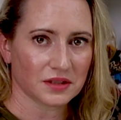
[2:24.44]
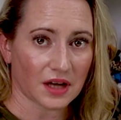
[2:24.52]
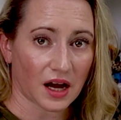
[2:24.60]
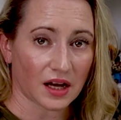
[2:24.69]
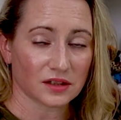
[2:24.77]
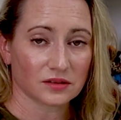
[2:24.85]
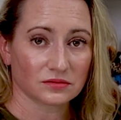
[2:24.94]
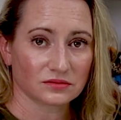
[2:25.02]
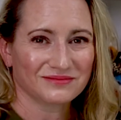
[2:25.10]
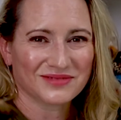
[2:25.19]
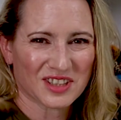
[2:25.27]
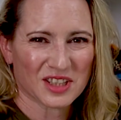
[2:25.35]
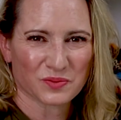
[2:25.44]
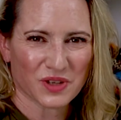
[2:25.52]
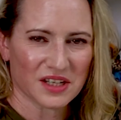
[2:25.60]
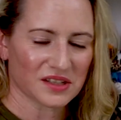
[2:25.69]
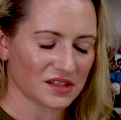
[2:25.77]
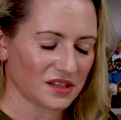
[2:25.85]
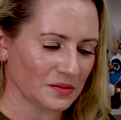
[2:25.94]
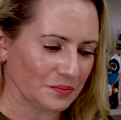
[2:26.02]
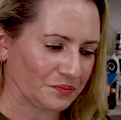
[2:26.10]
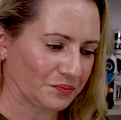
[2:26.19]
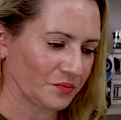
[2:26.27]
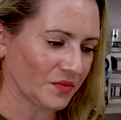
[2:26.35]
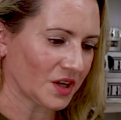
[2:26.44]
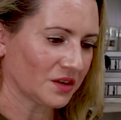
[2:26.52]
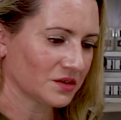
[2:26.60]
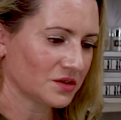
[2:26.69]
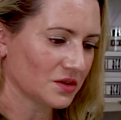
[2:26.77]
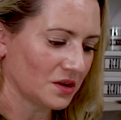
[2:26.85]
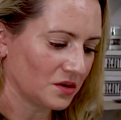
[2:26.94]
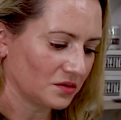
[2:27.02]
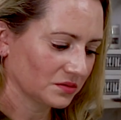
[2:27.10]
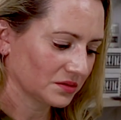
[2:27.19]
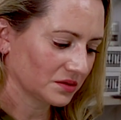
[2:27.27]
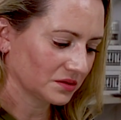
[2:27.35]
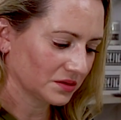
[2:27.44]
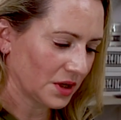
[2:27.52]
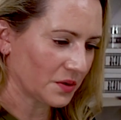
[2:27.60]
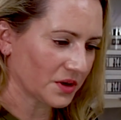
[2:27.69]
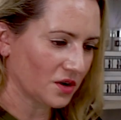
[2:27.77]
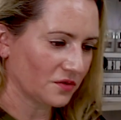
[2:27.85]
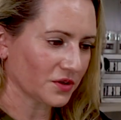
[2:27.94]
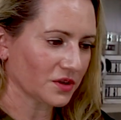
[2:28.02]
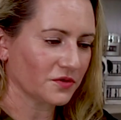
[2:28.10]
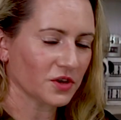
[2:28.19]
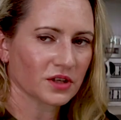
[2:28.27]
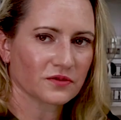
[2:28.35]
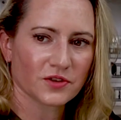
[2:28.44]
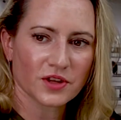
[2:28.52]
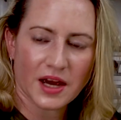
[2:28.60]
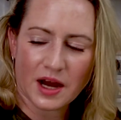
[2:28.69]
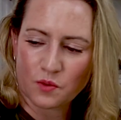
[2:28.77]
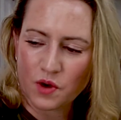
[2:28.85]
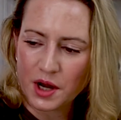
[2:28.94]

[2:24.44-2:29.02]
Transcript: not. It's pricey. So there we go for the verdict for that